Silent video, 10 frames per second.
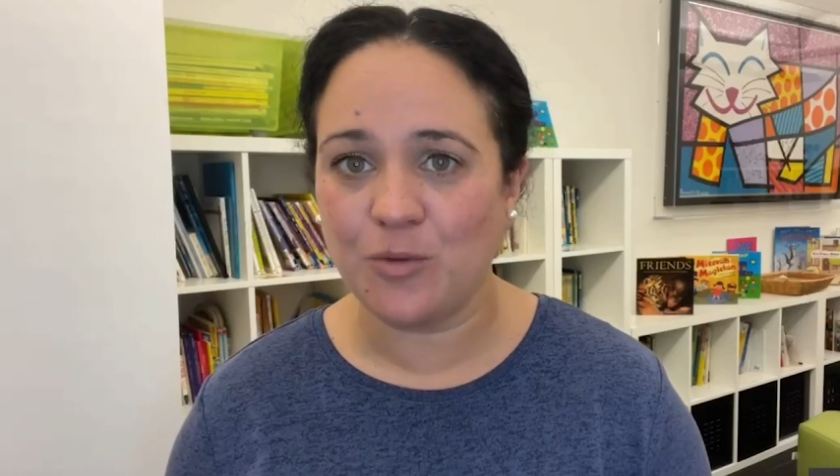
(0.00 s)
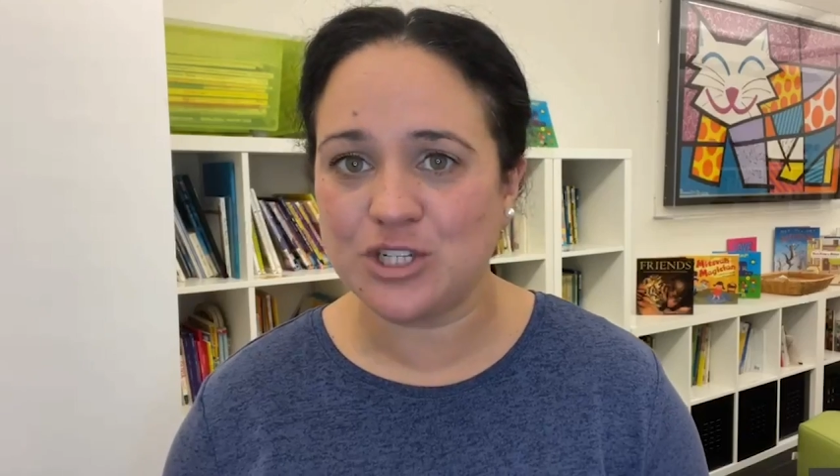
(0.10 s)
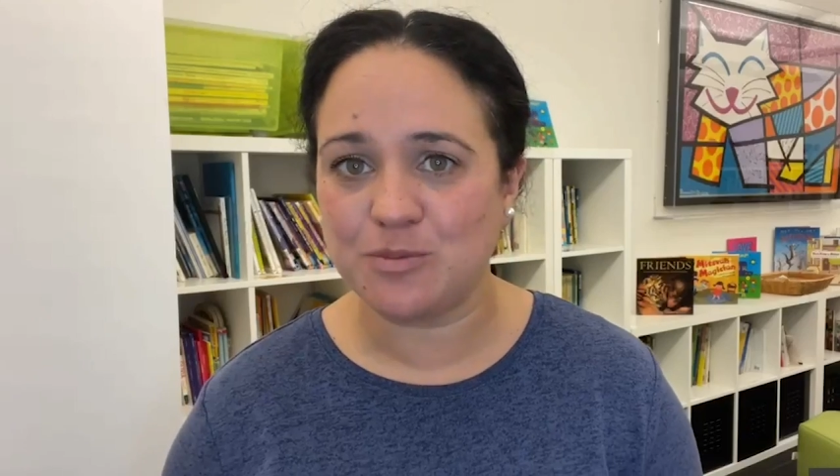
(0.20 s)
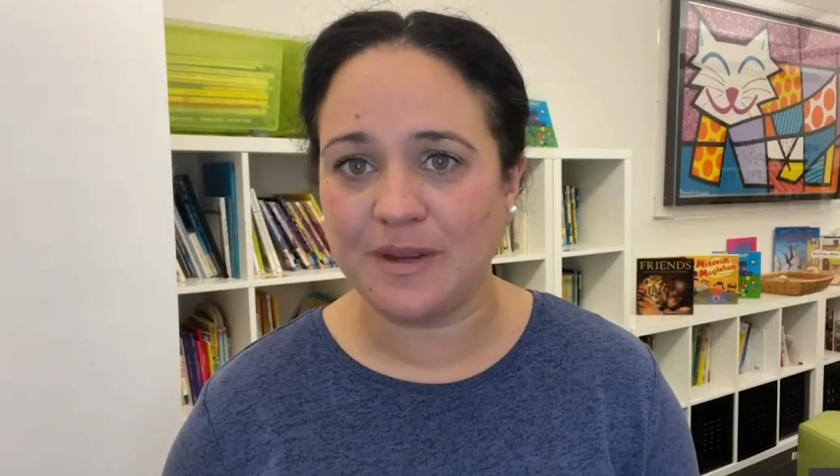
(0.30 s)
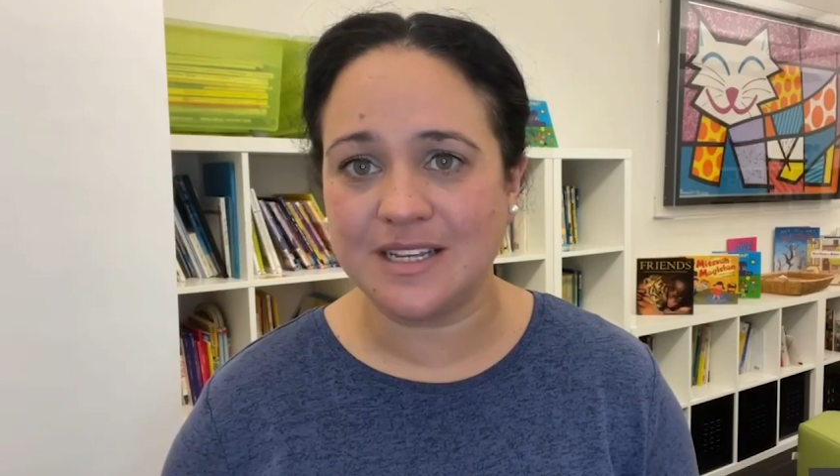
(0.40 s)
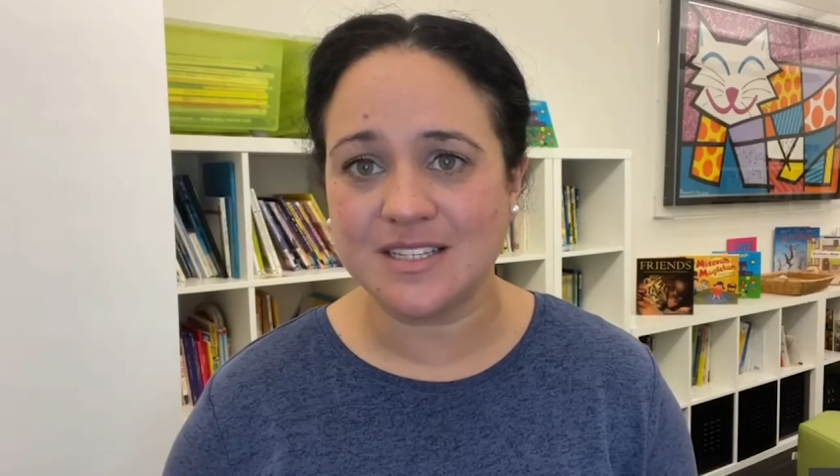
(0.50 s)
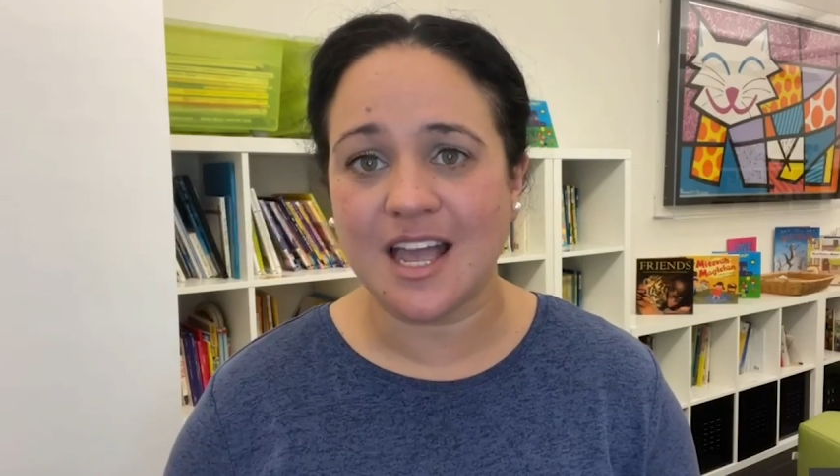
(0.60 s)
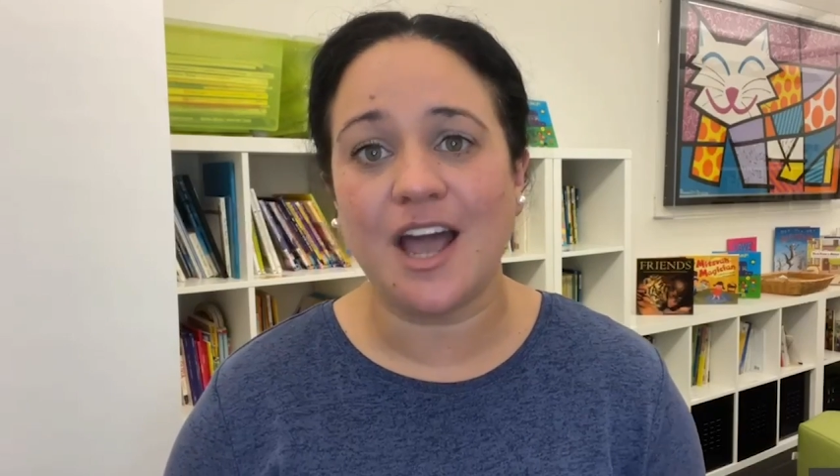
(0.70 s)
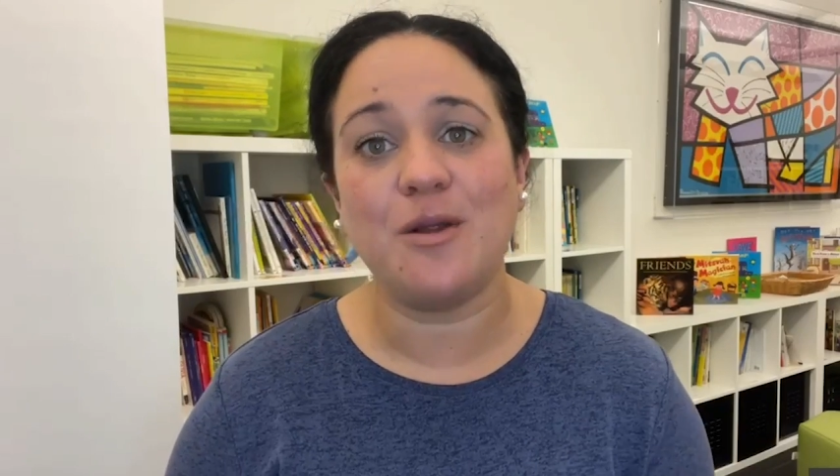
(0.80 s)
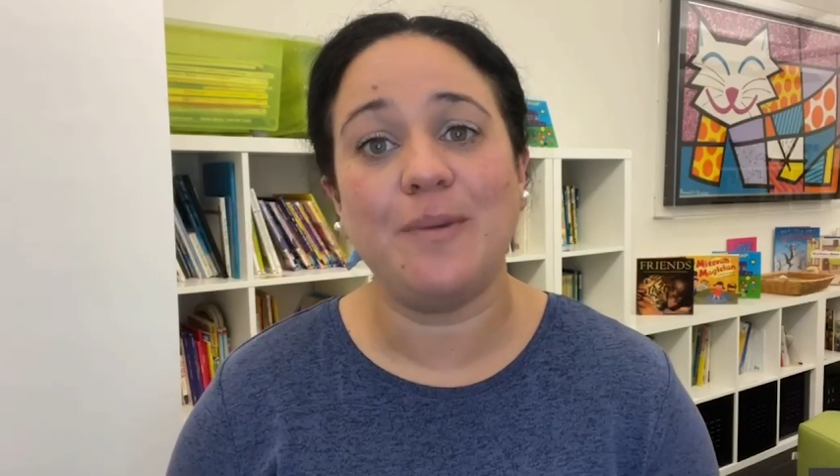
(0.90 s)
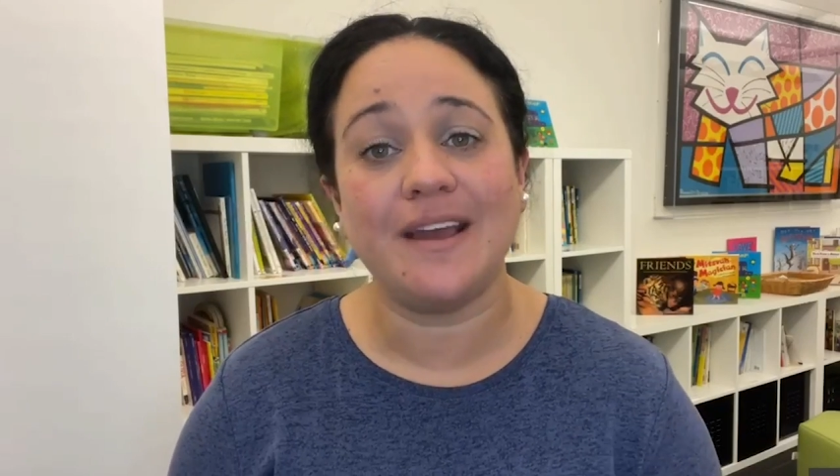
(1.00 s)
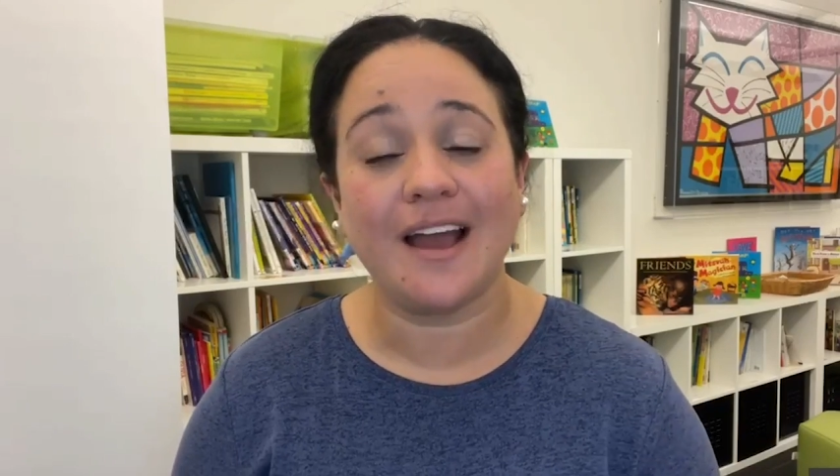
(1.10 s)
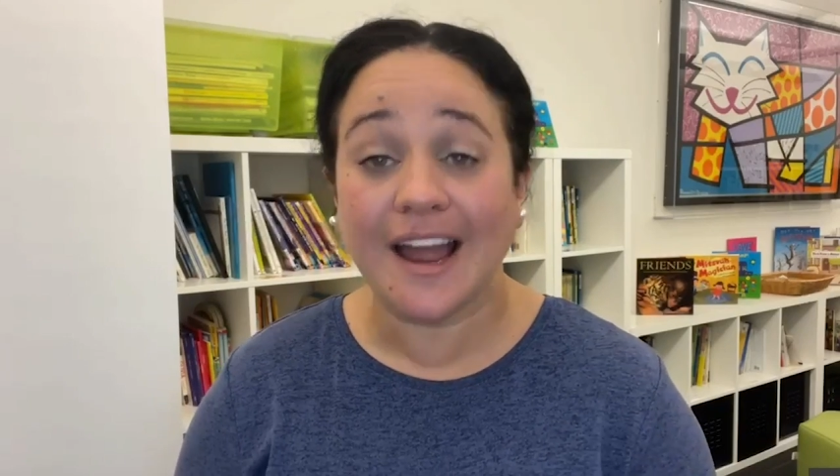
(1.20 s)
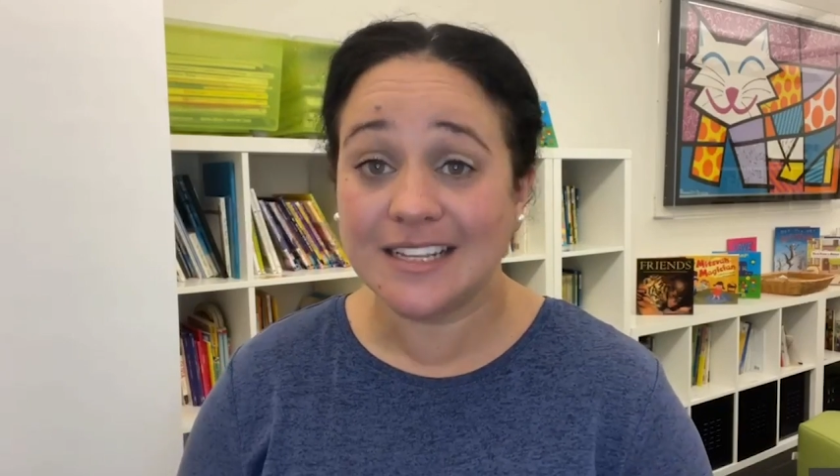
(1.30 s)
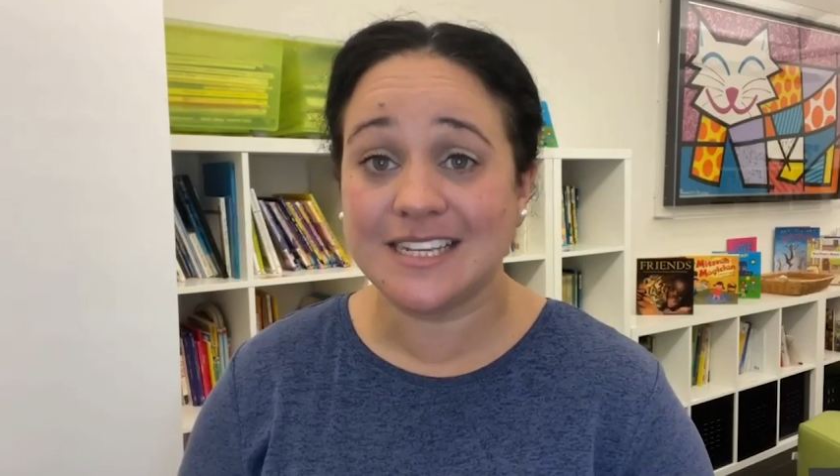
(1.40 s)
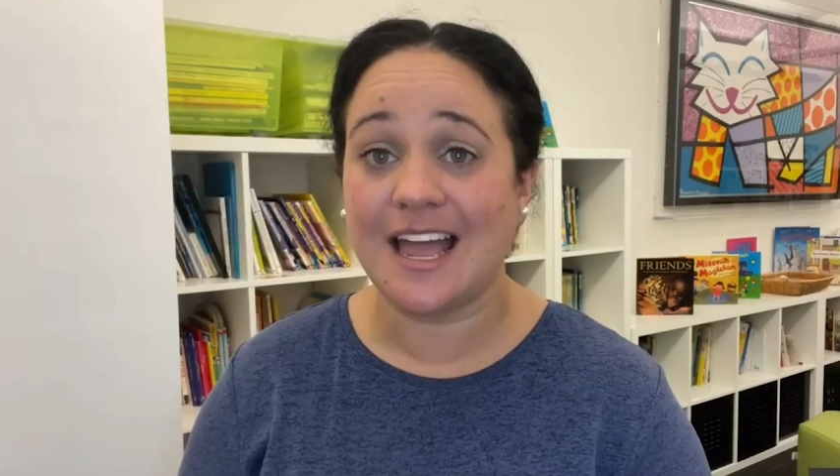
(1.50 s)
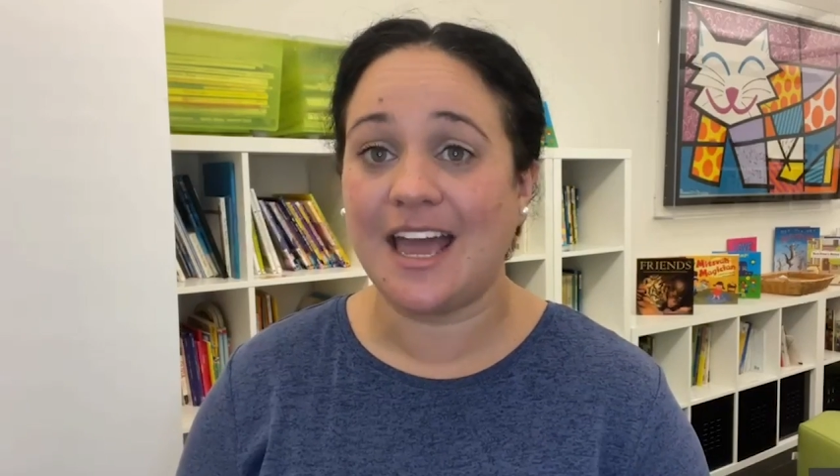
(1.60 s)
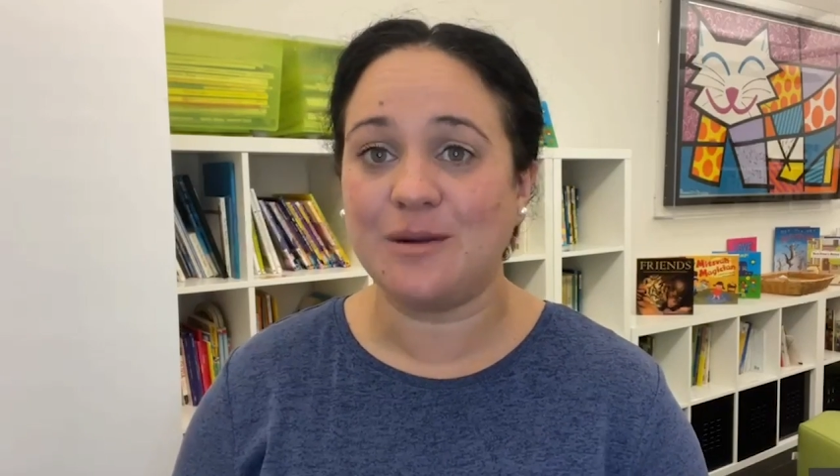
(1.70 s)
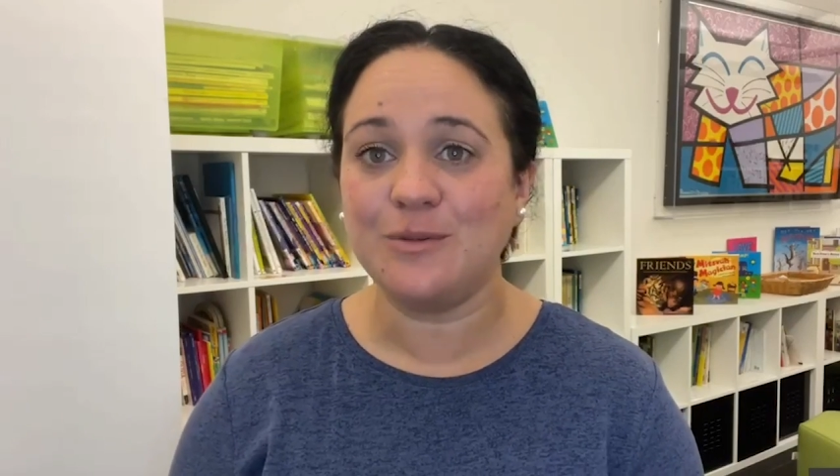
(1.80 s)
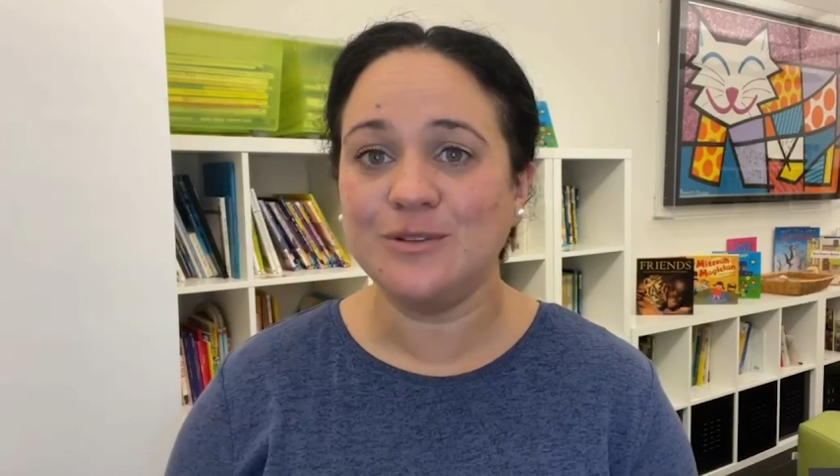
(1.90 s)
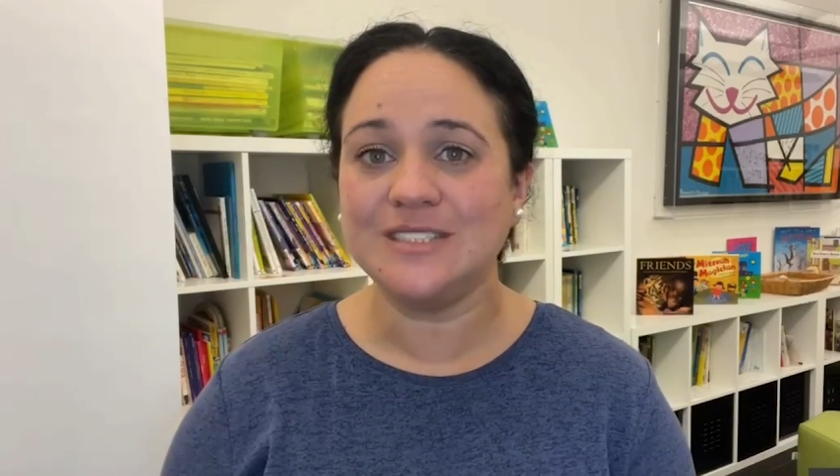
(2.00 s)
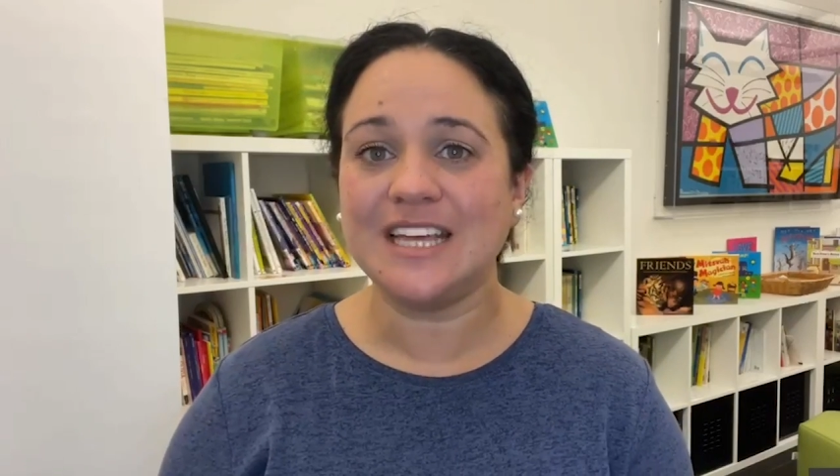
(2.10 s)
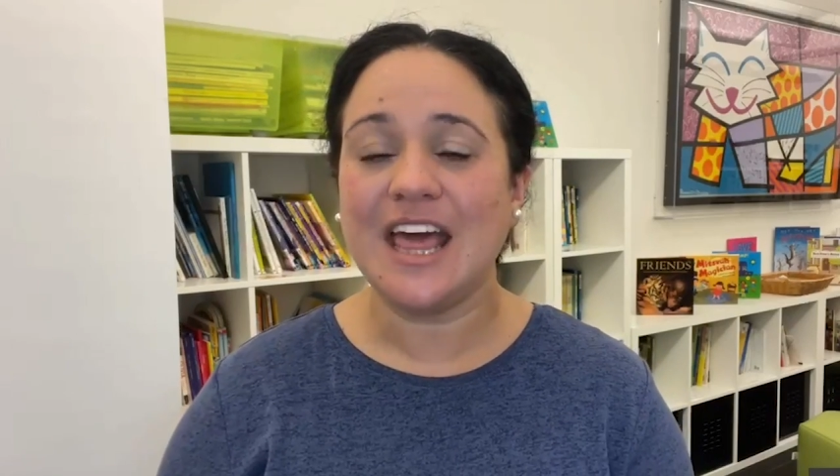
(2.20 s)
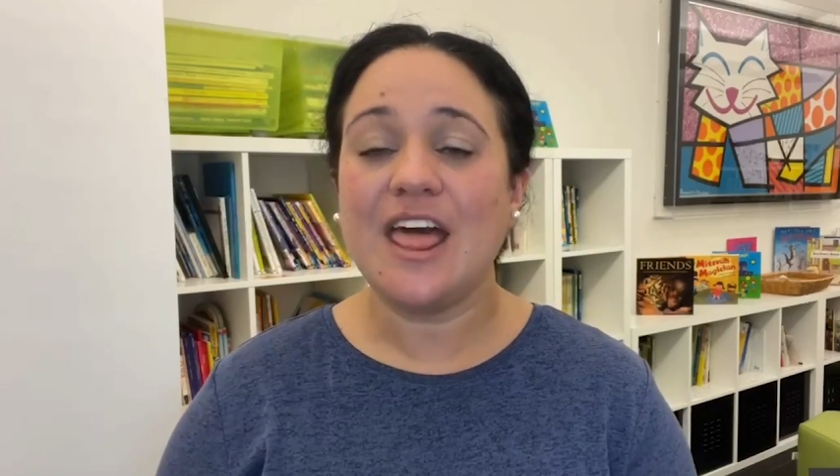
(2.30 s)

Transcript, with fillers: which means how to be kind to animals,